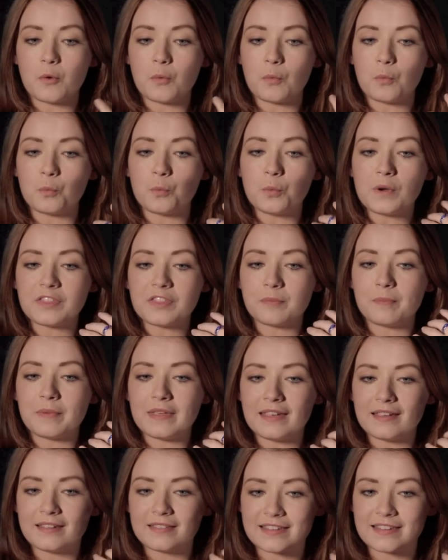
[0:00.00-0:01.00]
with
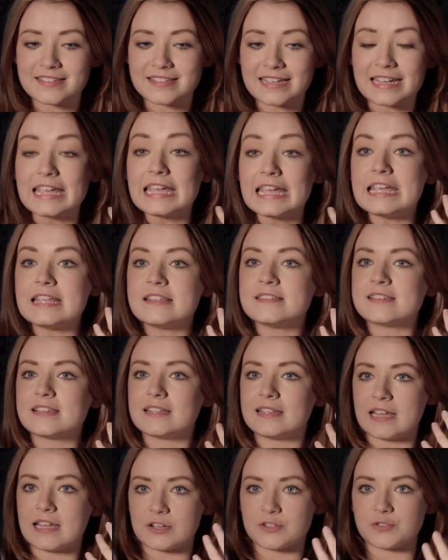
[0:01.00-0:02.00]
being this
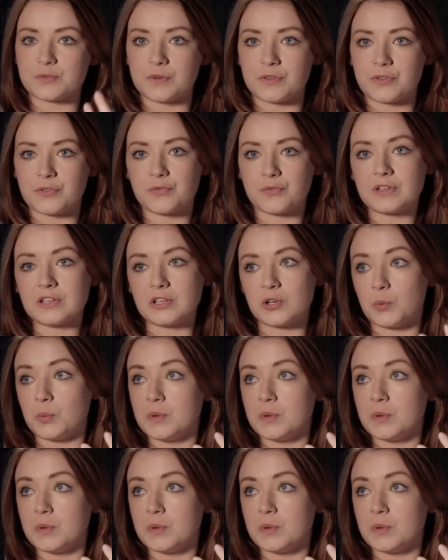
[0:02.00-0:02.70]
intellectual thriller,